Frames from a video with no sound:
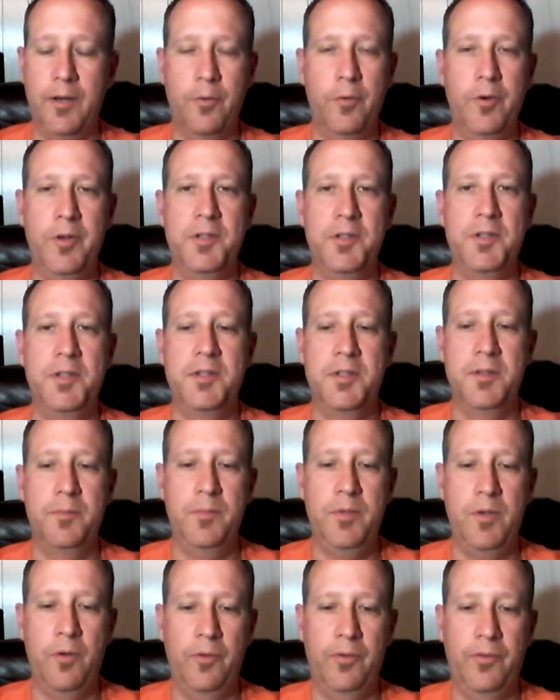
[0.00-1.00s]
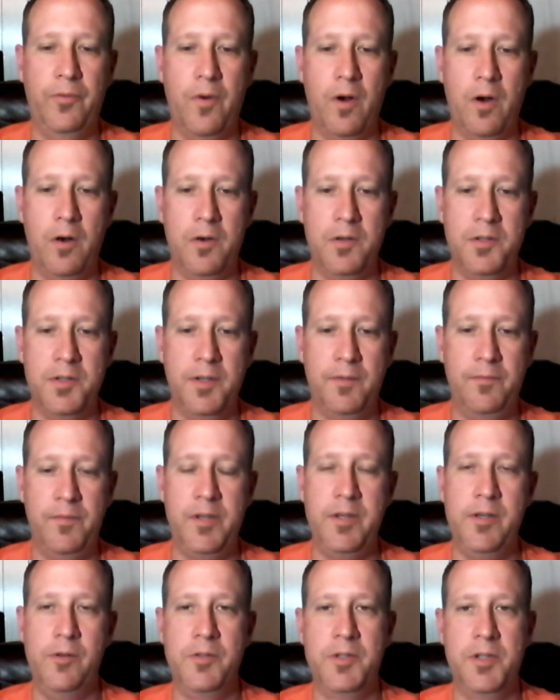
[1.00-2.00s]
criticism, as far as a
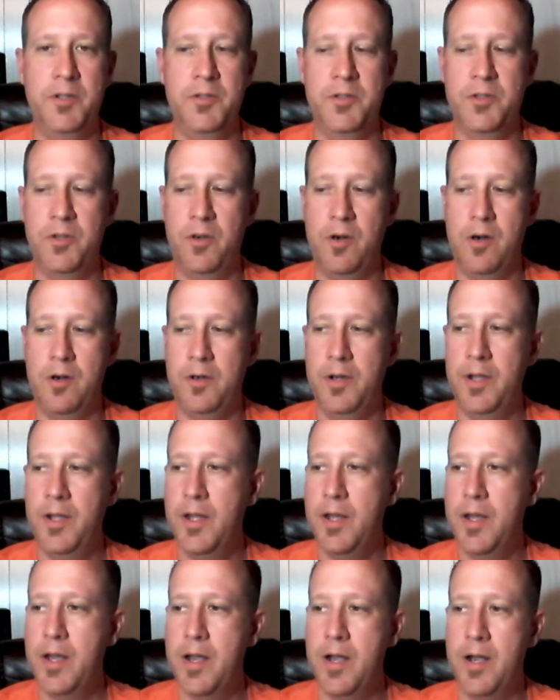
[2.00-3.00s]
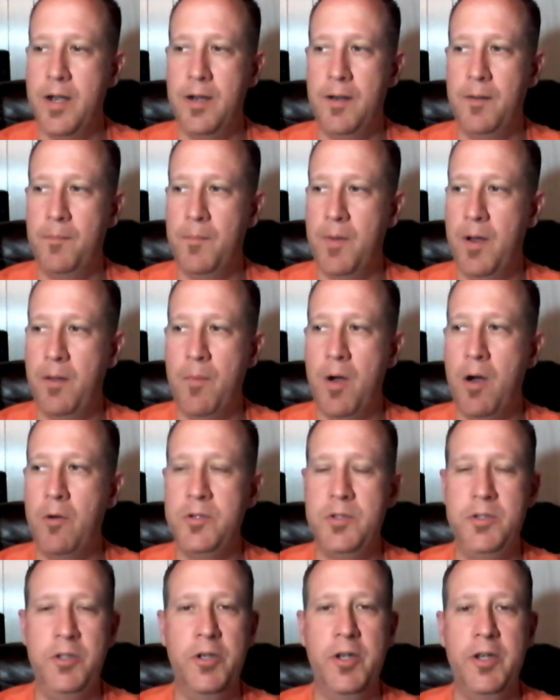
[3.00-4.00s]
video is concerned. I'm
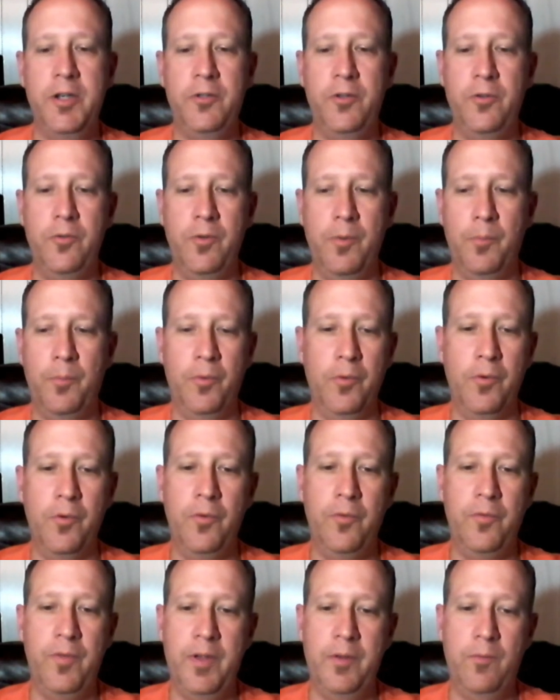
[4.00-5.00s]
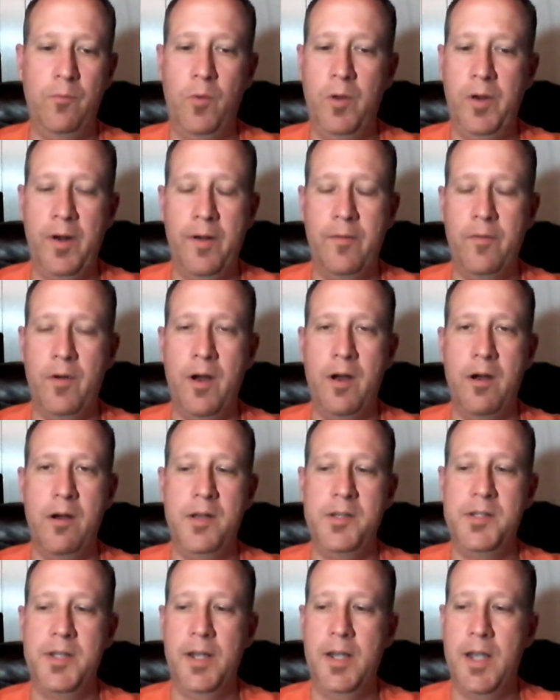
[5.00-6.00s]
always looking to improve in whatever
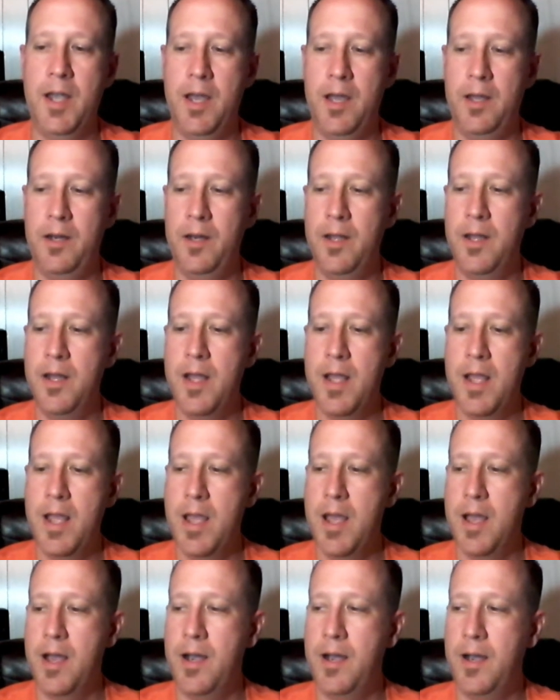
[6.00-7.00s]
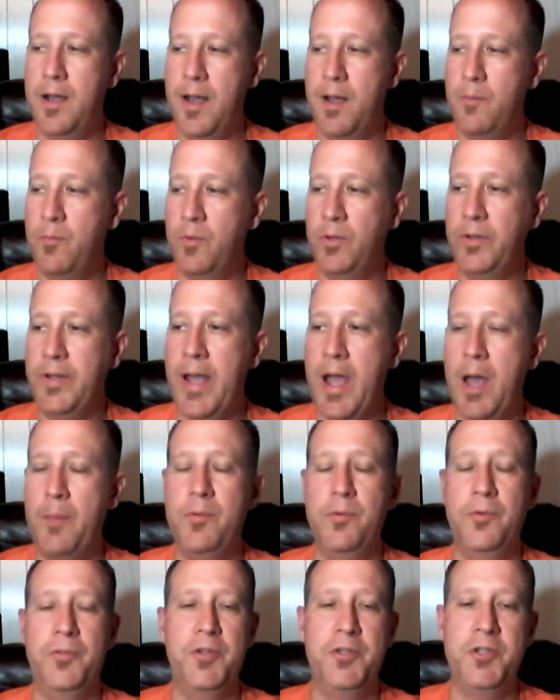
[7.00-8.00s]
areas I can. I'm really
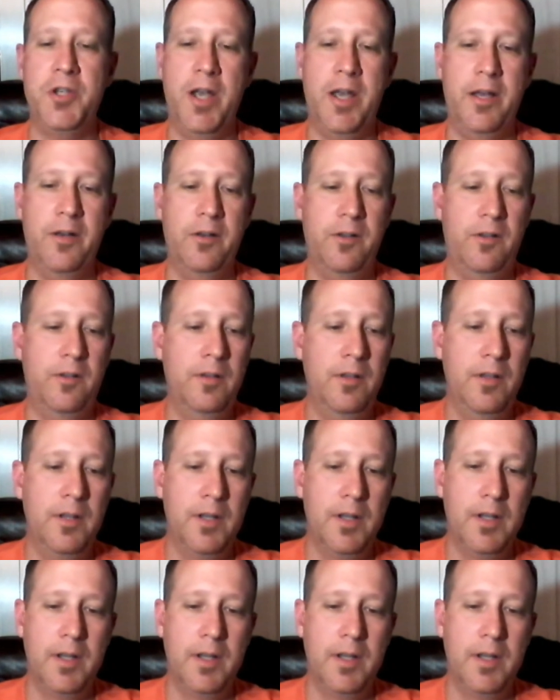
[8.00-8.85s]
happy with the channel.